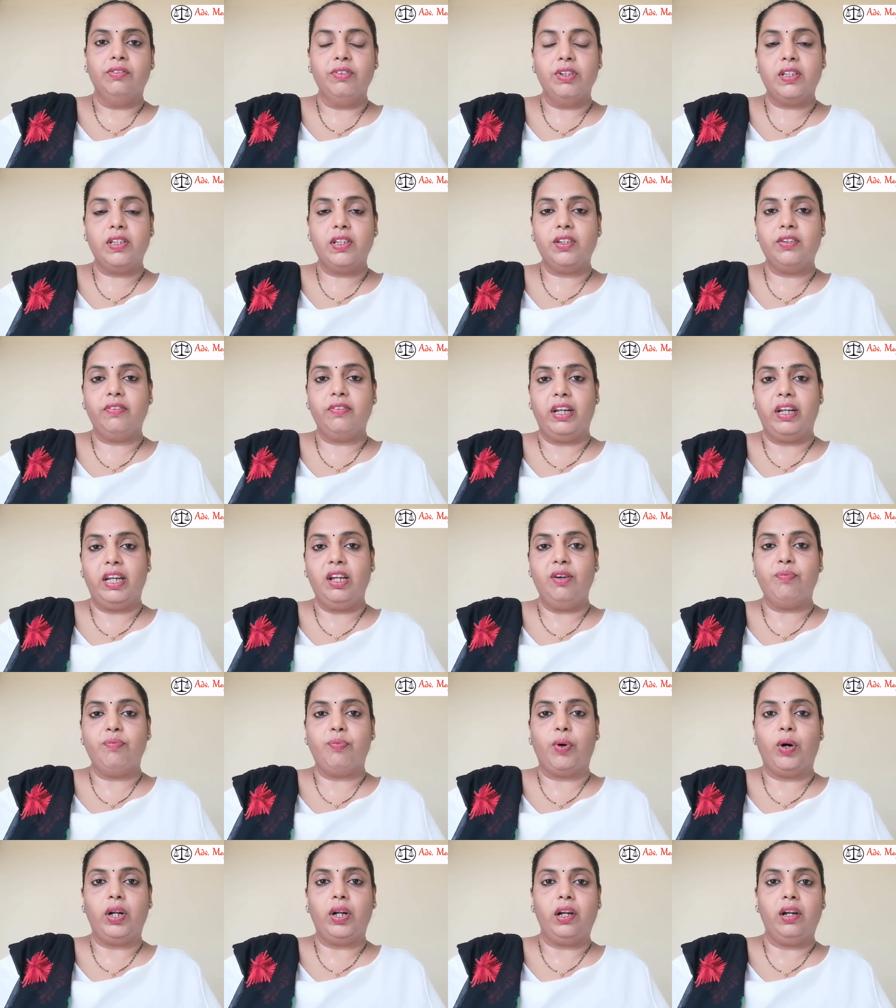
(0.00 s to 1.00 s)
which is very
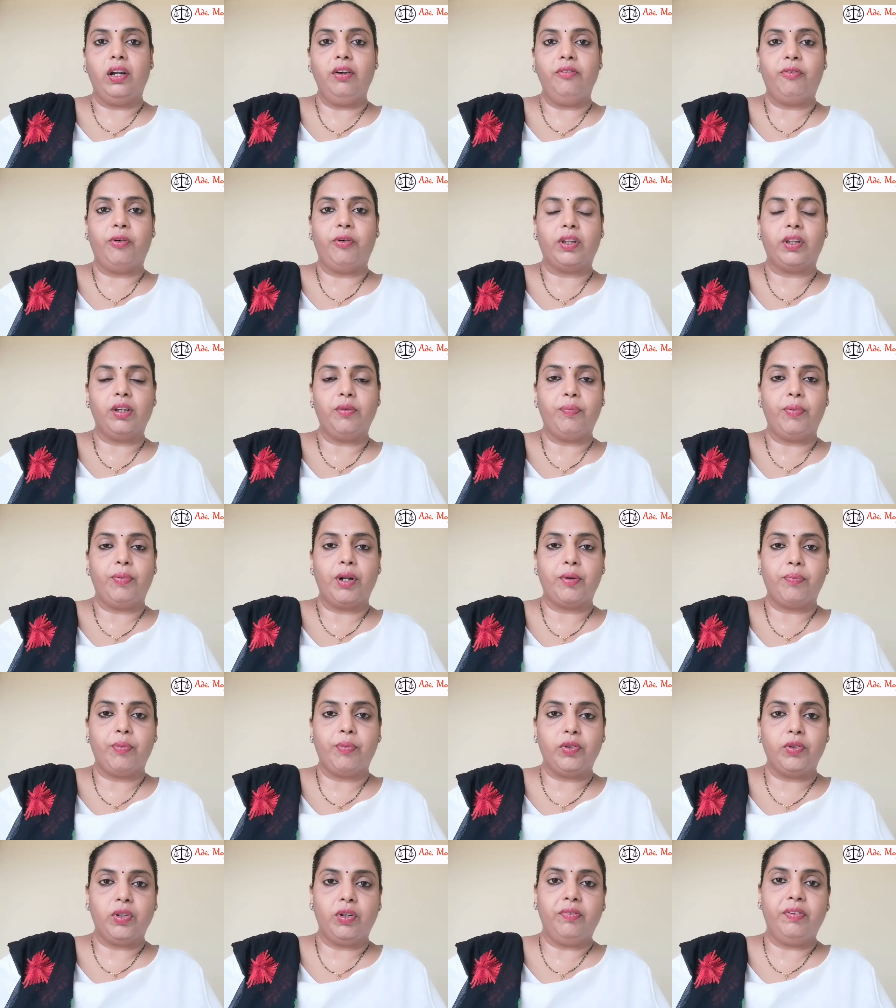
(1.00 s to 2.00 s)
important for the
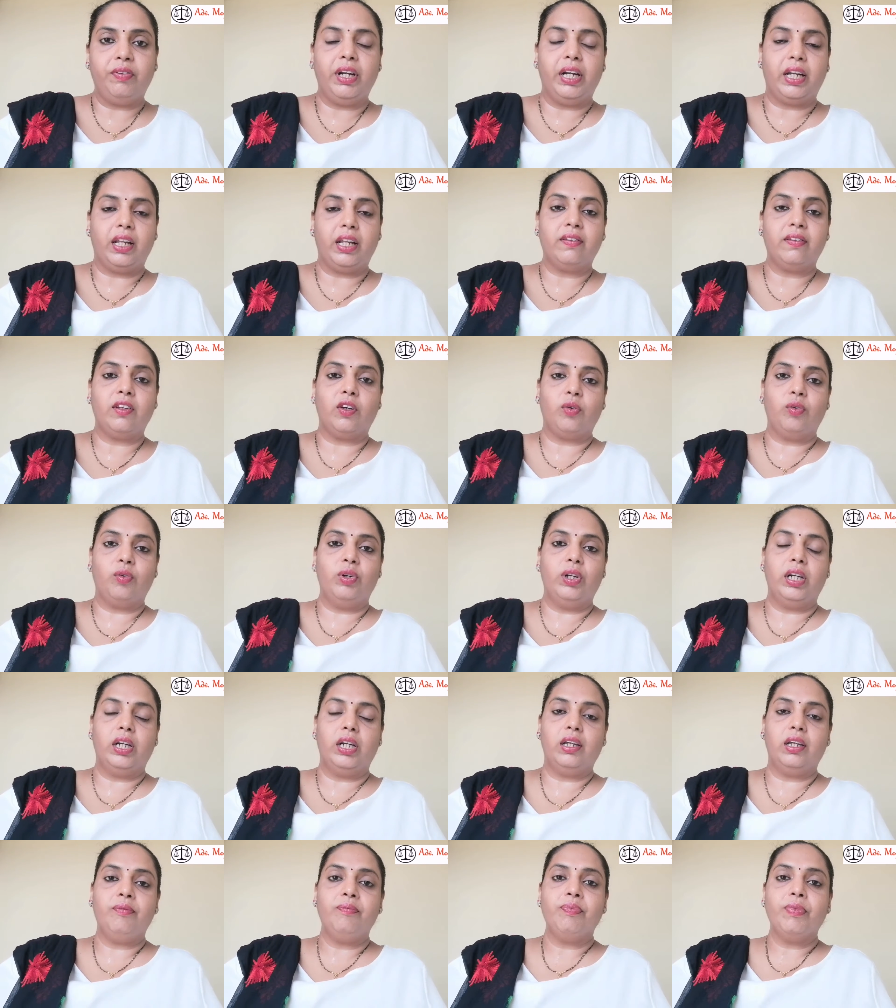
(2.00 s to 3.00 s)
purpose of data
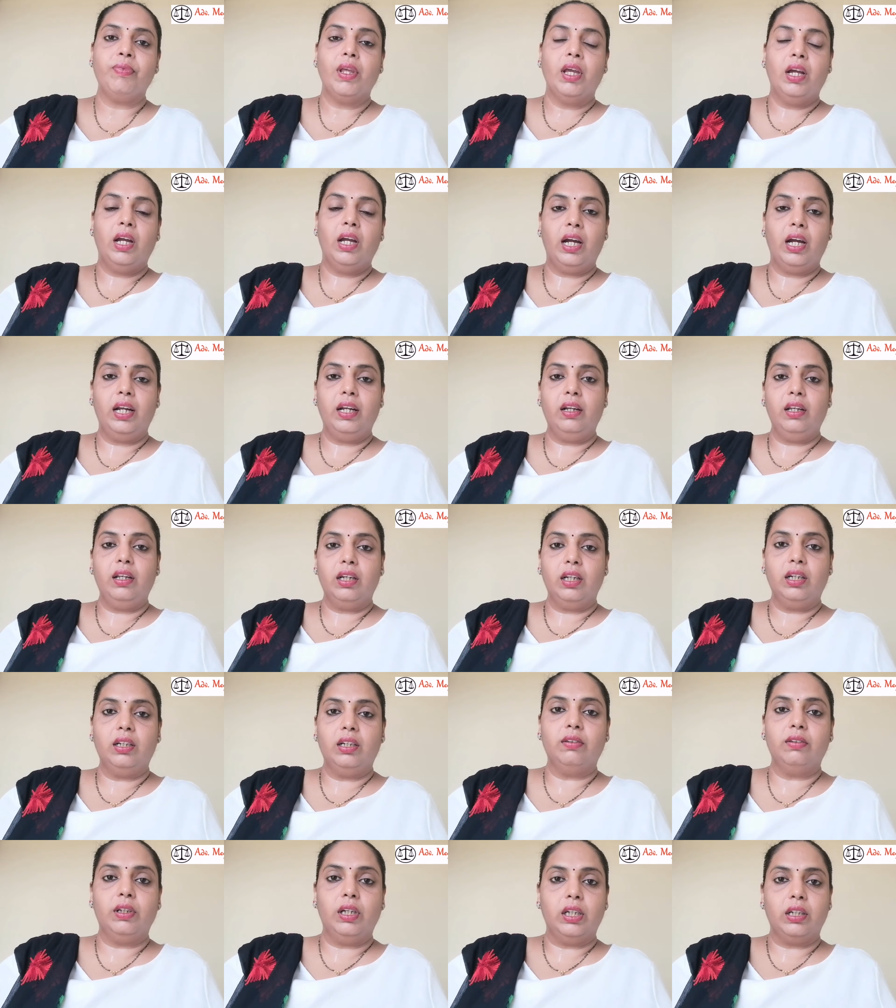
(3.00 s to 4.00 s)
security and
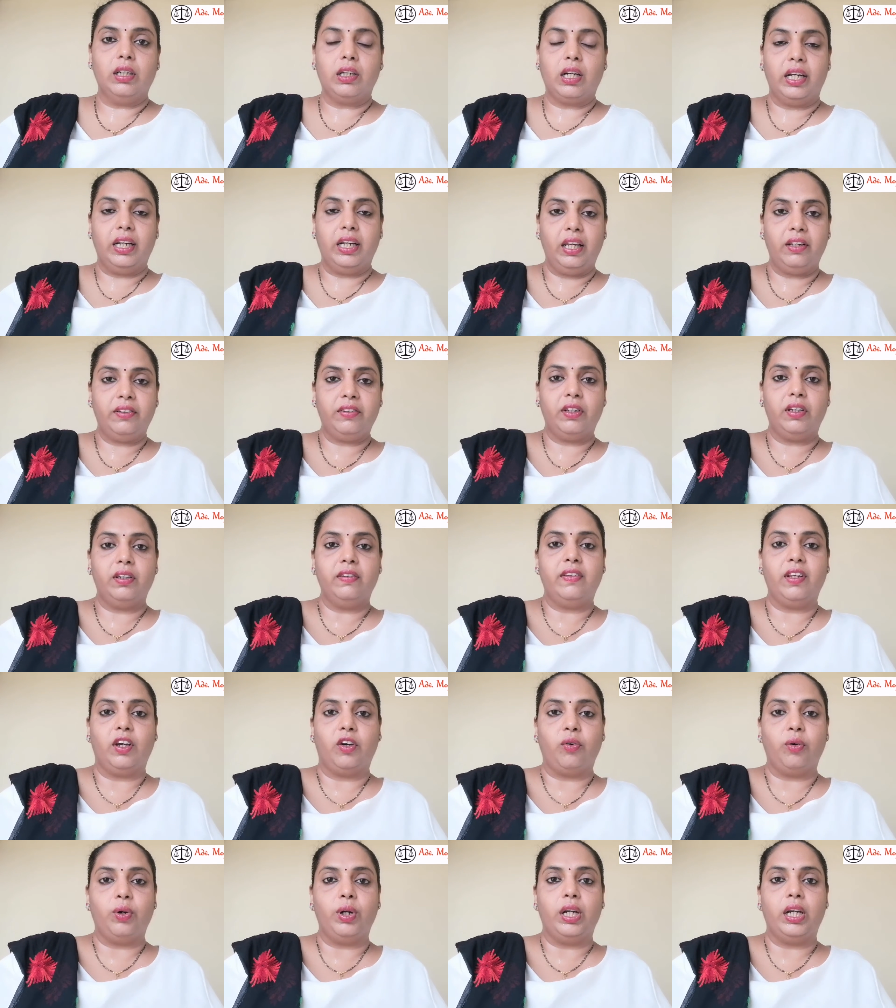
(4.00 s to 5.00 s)
connection
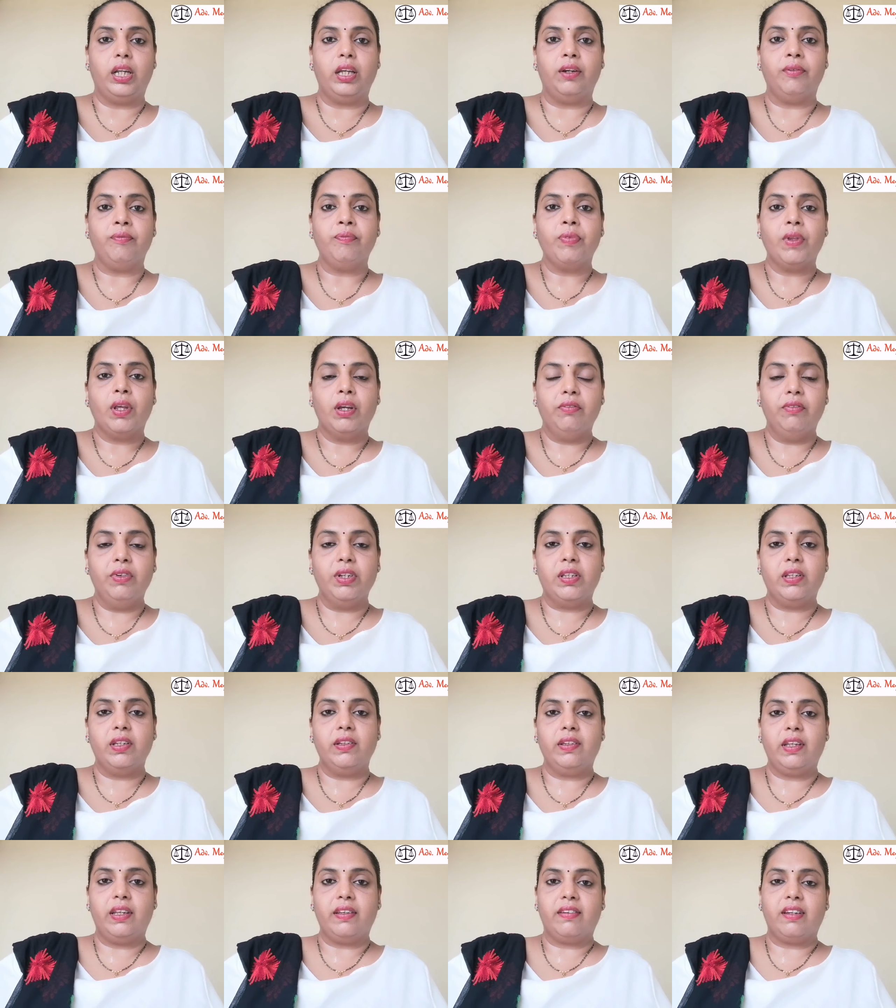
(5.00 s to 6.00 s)
security,
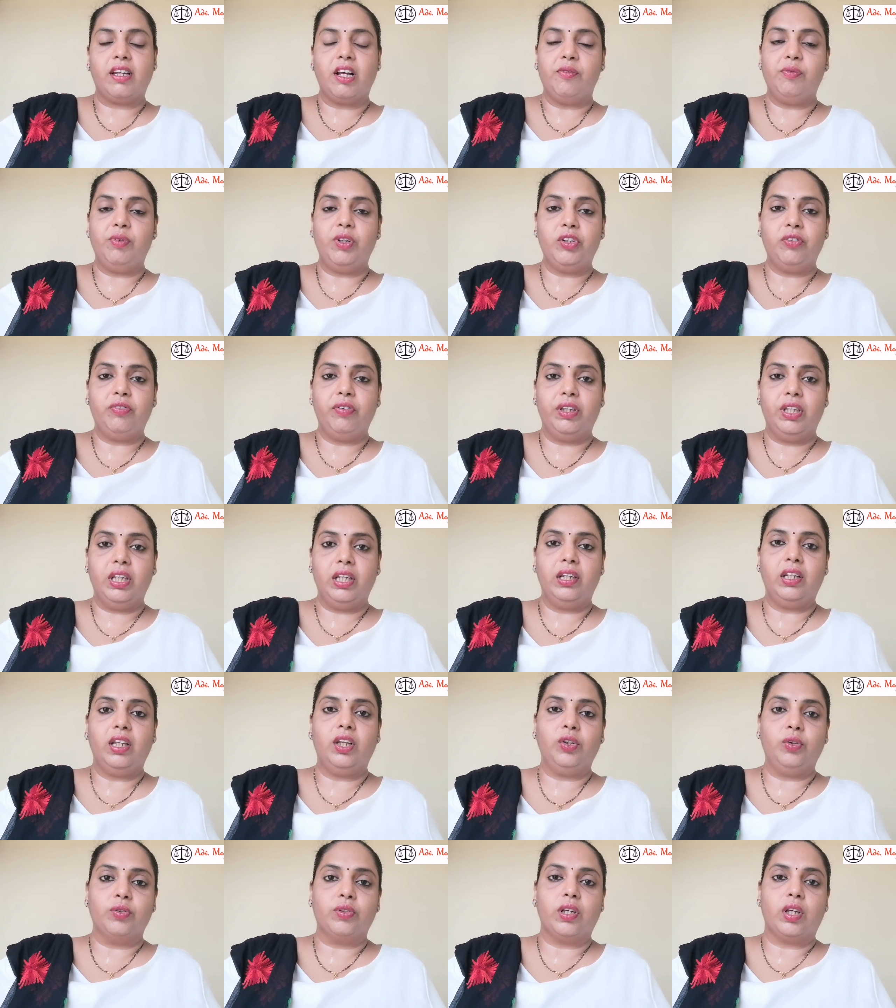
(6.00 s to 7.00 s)
which is established
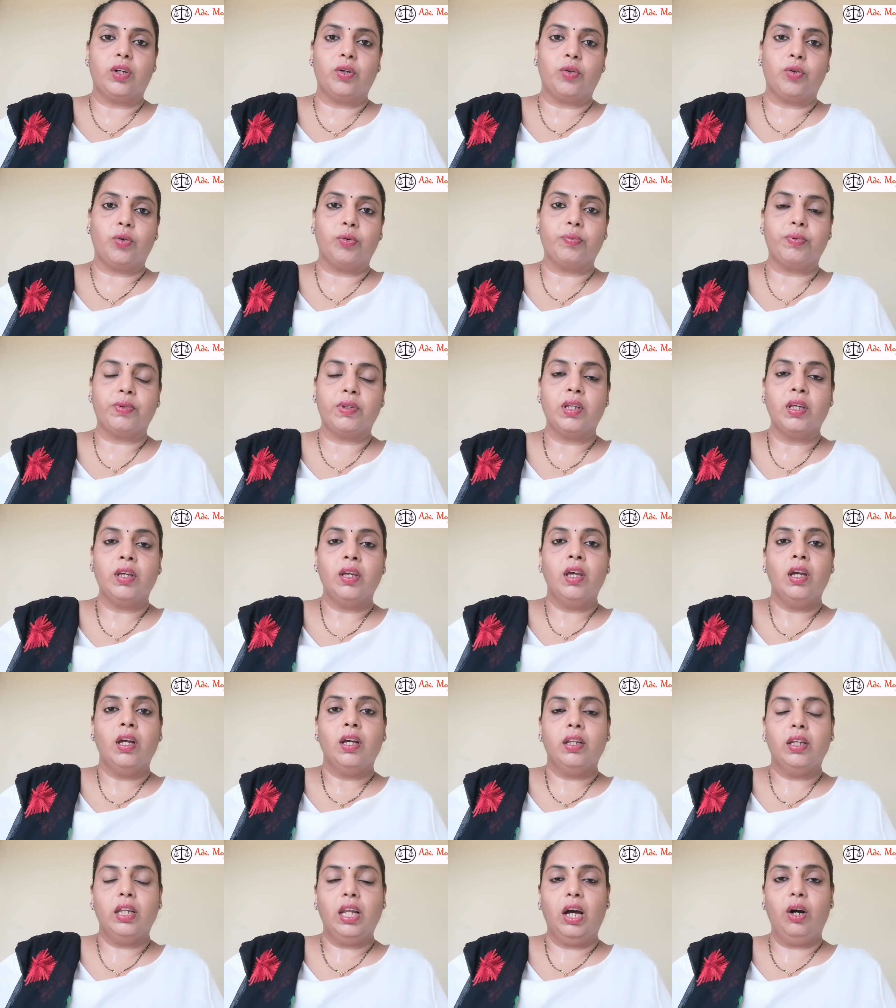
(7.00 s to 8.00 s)
within the user groups.
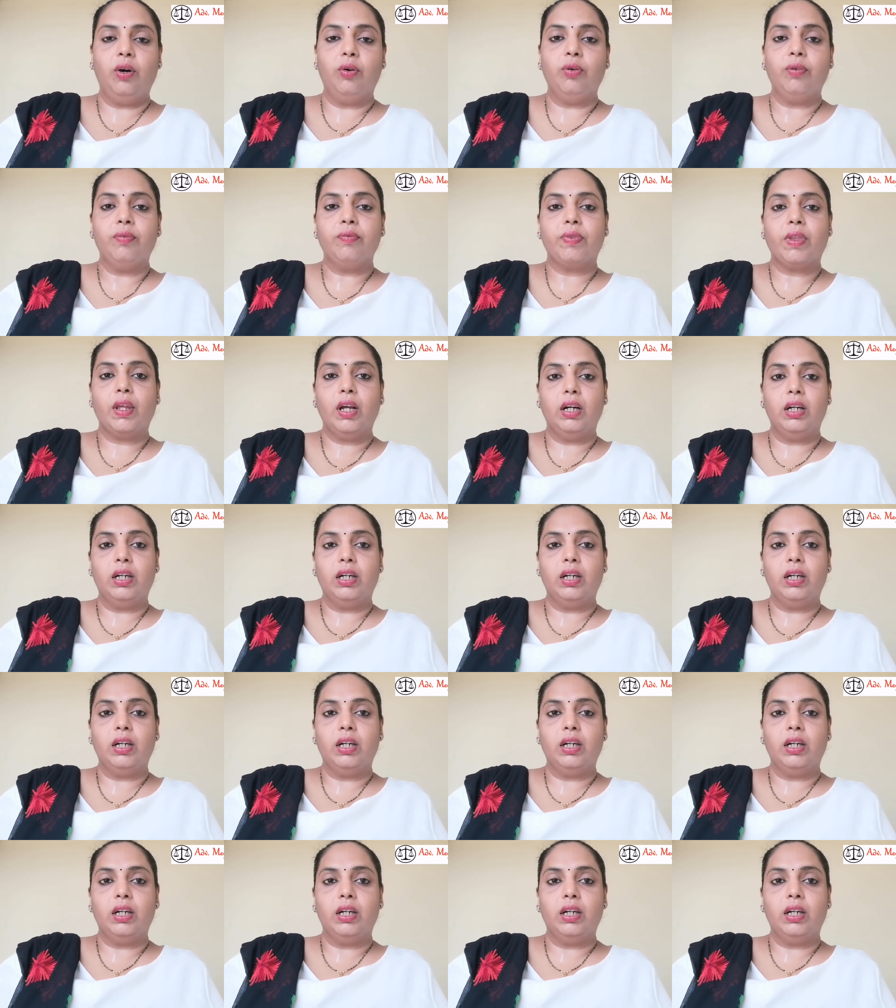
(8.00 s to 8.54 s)
Now,